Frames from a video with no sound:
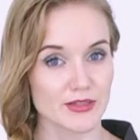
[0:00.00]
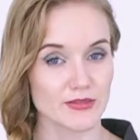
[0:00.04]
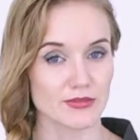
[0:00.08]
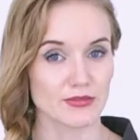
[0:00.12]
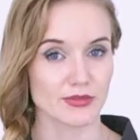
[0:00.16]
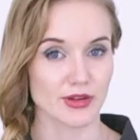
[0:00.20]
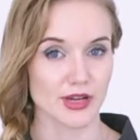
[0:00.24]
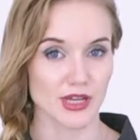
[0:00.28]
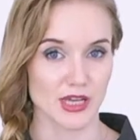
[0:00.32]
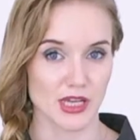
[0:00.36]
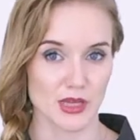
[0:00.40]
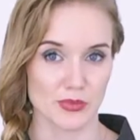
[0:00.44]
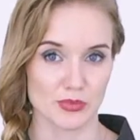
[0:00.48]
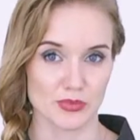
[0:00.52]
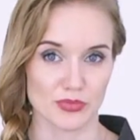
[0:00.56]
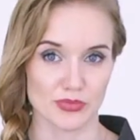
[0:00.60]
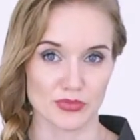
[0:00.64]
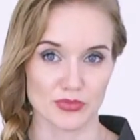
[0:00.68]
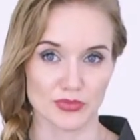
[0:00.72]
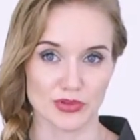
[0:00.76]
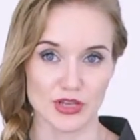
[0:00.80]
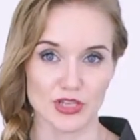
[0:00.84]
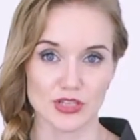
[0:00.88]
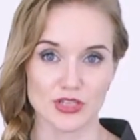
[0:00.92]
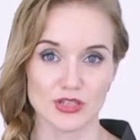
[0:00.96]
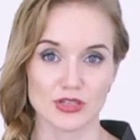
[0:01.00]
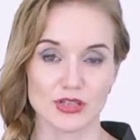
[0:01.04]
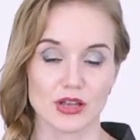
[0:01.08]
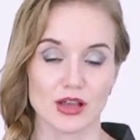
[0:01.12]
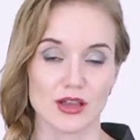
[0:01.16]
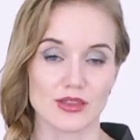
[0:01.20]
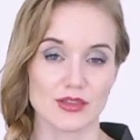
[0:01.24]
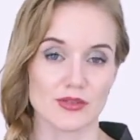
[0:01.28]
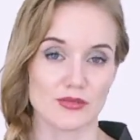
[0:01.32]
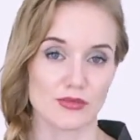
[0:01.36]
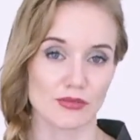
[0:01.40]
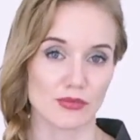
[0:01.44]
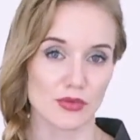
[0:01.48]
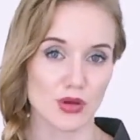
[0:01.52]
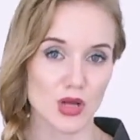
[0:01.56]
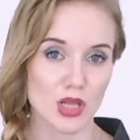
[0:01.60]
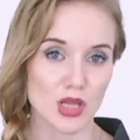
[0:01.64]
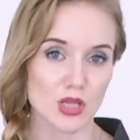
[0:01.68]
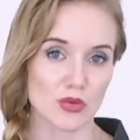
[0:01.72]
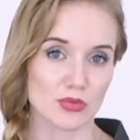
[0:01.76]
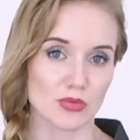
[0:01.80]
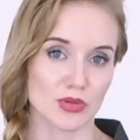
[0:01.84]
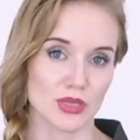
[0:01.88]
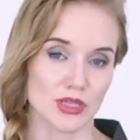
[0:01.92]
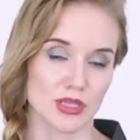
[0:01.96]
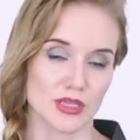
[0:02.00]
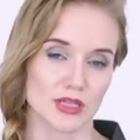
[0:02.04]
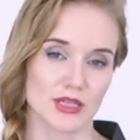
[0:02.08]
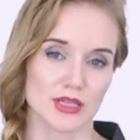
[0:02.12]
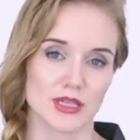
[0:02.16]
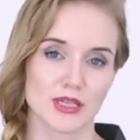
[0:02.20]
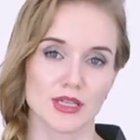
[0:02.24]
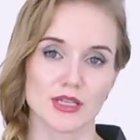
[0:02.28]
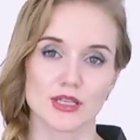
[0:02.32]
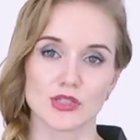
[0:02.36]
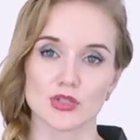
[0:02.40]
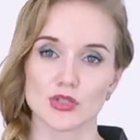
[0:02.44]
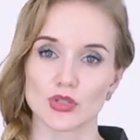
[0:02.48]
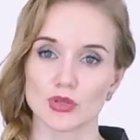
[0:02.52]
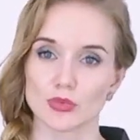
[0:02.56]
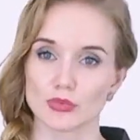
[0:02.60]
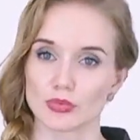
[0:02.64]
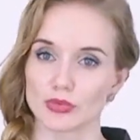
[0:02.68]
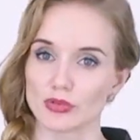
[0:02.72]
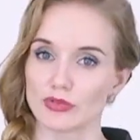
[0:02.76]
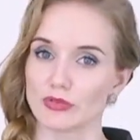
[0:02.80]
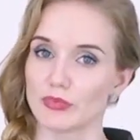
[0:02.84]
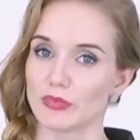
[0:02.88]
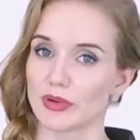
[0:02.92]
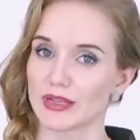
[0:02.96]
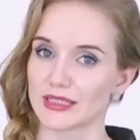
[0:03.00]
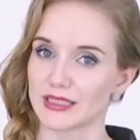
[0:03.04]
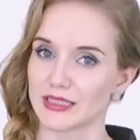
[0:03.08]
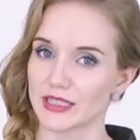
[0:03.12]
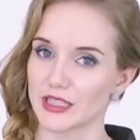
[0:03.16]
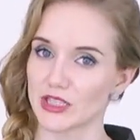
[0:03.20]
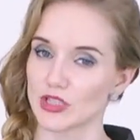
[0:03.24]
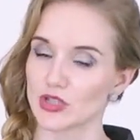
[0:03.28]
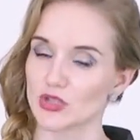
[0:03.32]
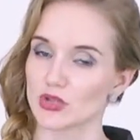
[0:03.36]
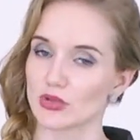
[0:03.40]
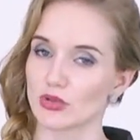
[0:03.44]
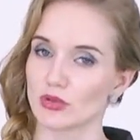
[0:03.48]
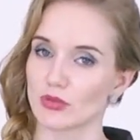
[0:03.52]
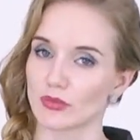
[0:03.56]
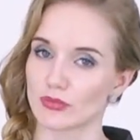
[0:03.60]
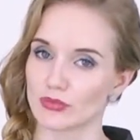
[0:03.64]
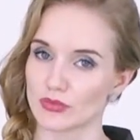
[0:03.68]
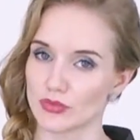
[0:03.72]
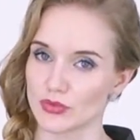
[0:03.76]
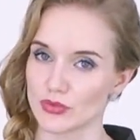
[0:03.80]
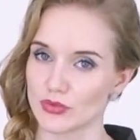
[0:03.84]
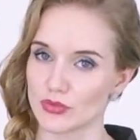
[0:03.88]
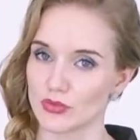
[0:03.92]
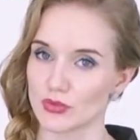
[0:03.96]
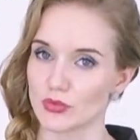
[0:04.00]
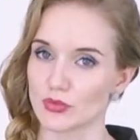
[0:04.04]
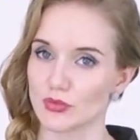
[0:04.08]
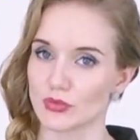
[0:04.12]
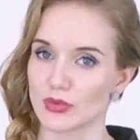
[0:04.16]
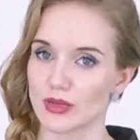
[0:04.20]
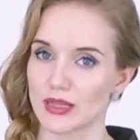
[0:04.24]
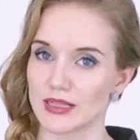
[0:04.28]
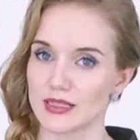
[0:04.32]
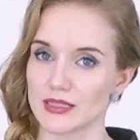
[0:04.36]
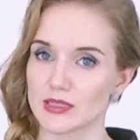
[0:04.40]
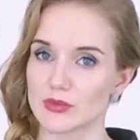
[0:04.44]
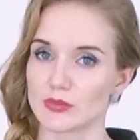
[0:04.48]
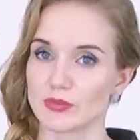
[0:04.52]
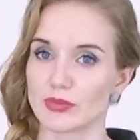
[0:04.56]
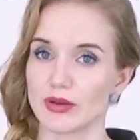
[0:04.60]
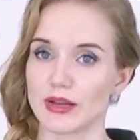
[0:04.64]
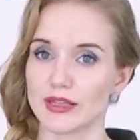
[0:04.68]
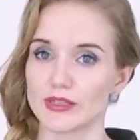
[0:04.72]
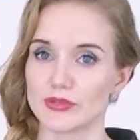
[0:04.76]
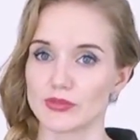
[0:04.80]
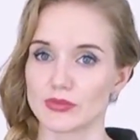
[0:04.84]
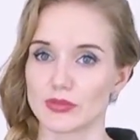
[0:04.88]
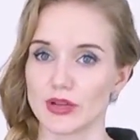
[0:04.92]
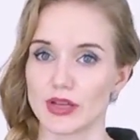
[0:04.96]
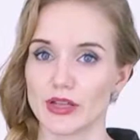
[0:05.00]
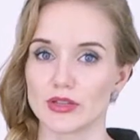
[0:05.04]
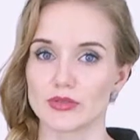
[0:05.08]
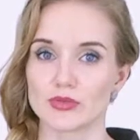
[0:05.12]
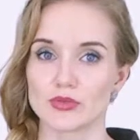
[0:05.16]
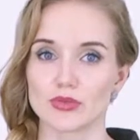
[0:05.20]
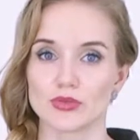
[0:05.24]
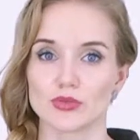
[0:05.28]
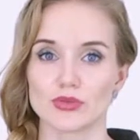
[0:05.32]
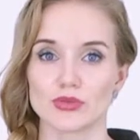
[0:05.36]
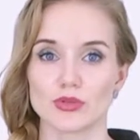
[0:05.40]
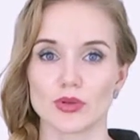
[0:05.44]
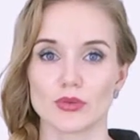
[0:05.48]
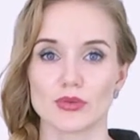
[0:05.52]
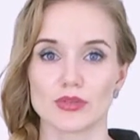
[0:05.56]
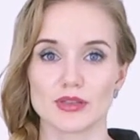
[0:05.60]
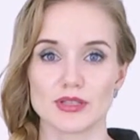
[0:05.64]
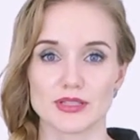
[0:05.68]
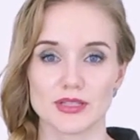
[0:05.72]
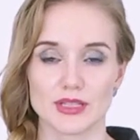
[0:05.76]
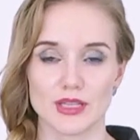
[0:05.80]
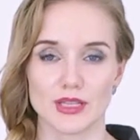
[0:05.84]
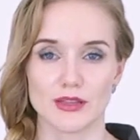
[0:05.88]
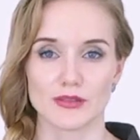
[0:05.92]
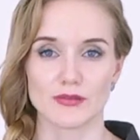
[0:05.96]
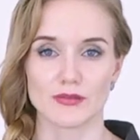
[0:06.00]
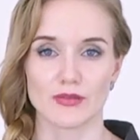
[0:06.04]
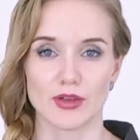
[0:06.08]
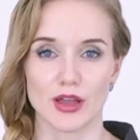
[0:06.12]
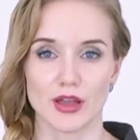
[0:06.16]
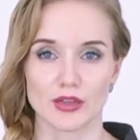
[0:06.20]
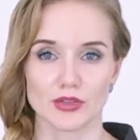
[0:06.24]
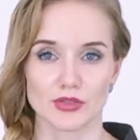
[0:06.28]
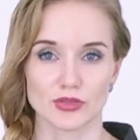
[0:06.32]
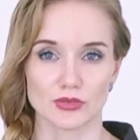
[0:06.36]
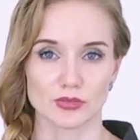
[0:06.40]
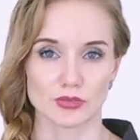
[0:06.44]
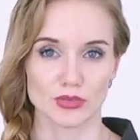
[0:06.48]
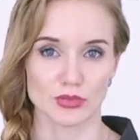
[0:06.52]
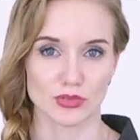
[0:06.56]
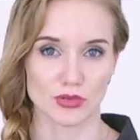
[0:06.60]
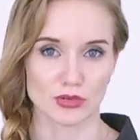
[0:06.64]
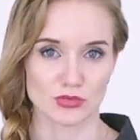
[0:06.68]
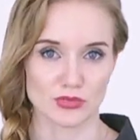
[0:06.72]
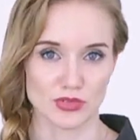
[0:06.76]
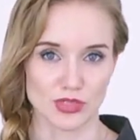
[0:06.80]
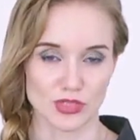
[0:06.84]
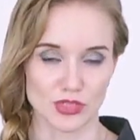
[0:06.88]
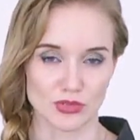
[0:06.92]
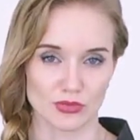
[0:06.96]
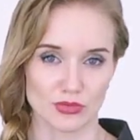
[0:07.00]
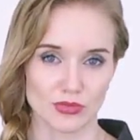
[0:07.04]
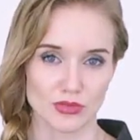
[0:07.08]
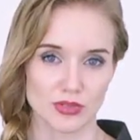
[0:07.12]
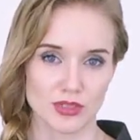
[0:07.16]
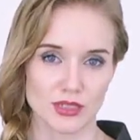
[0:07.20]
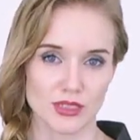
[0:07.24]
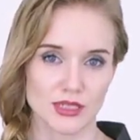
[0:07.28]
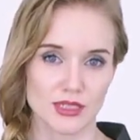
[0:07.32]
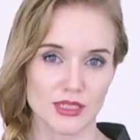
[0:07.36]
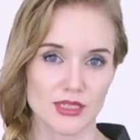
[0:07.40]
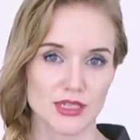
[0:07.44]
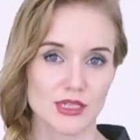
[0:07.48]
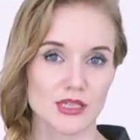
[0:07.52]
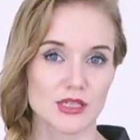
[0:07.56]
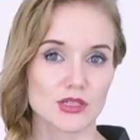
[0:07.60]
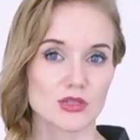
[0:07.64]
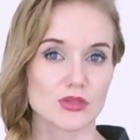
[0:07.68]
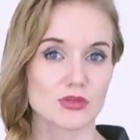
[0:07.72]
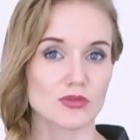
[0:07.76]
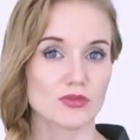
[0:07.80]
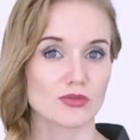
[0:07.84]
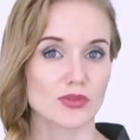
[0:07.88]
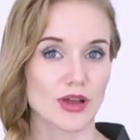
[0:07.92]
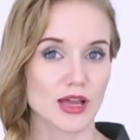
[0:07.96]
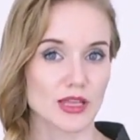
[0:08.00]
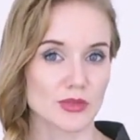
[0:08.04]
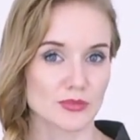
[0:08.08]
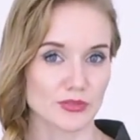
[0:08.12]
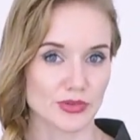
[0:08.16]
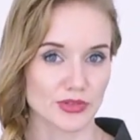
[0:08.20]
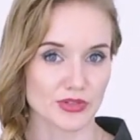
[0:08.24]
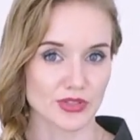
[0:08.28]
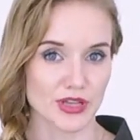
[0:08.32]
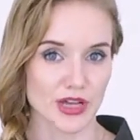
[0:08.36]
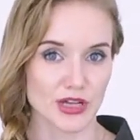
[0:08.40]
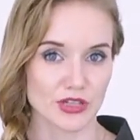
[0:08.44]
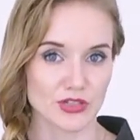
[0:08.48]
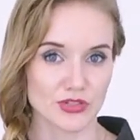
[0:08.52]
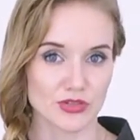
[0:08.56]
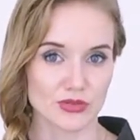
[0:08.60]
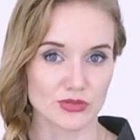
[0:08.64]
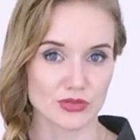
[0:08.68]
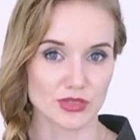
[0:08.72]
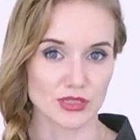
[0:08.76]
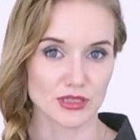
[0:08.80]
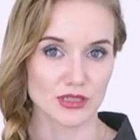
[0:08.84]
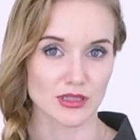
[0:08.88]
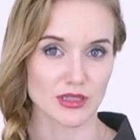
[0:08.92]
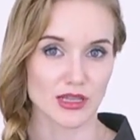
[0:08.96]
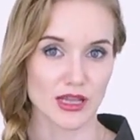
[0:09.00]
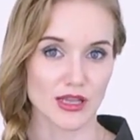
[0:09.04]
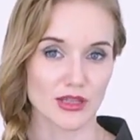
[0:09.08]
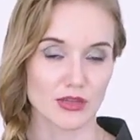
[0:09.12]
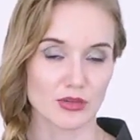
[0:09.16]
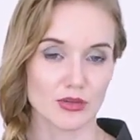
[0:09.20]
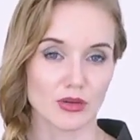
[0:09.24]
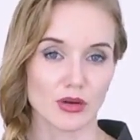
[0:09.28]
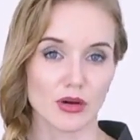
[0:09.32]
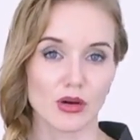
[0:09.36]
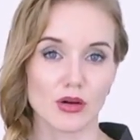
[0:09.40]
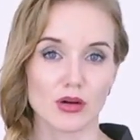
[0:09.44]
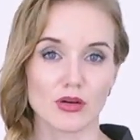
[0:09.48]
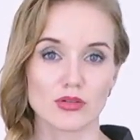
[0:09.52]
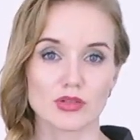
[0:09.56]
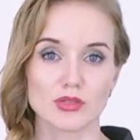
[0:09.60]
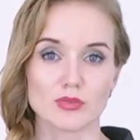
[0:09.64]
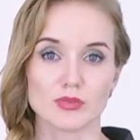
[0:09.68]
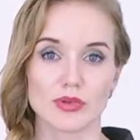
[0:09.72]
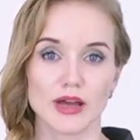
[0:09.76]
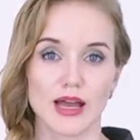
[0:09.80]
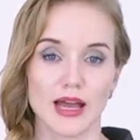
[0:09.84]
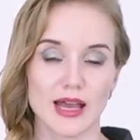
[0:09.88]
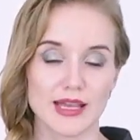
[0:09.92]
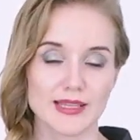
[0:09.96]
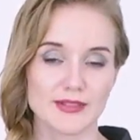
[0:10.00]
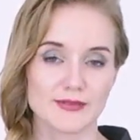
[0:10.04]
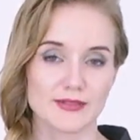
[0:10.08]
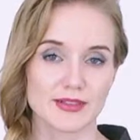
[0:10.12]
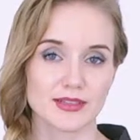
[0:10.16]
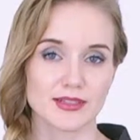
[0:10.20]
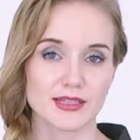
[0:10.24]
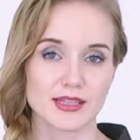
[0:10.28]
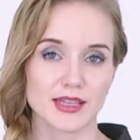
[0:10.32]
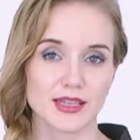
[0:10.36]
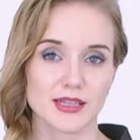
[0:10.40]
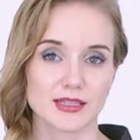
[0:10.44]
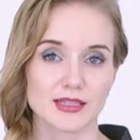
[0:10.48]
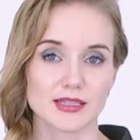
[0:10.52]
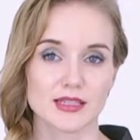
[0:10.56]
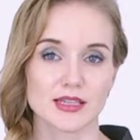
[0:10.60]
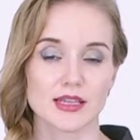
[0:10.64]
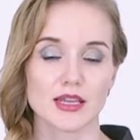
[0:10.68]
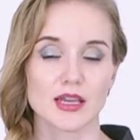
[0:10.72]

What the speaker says: frac operation are the following: to improve potential of new wells by trying to drop the skin factor below zero, to fight production decline caused by asphaltens,